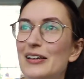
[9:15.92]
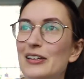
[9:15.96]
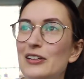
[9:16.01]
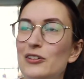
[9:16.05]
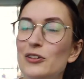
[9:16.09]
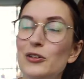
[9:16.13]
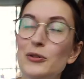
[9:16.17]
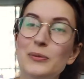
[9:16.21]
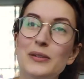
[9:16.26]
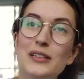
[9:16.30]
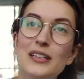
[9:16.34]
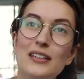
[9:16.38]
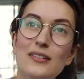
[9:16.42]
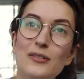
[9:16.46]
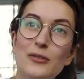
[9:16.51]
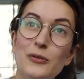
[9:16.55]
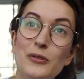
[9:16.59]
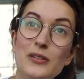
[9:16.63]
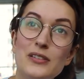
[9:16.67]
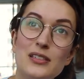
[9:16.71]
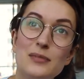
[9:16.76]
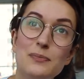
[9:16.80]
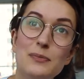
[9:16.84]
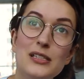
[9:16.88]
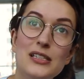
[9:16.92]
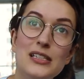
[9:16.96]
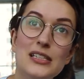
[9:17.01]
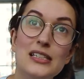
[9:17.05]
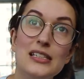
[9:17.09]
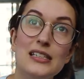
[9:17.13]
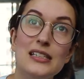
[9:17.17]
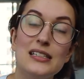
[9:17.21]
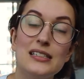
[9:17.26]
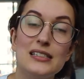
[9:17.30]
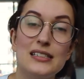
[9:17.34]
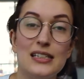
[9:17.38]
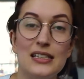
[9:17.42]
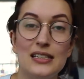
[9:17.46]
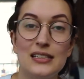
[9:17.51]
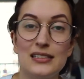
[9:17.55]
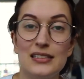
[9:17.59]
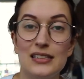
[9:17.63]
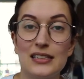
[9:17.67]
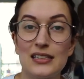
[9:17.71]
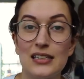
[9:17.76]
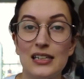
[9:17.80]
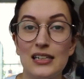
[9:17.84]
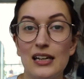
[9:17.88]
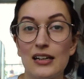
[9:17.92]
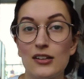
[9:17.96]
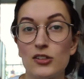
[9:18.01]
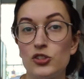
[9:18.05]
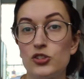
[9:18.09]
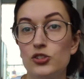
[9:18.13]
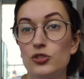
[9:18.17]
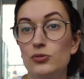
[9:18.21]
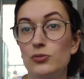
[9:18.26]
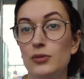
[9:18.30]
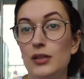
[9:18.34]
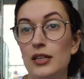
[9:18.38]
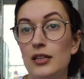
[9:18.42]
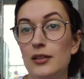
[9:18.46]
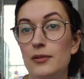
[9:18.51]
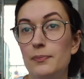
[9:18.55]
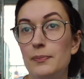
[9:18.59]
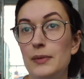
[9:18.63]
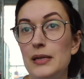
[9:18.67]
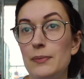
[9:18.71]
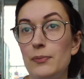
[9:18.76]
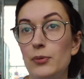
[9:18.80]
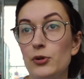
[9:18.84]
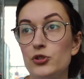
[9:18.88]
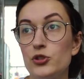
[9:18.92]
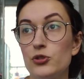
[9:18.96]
No, but what Speaky is it connects you with people.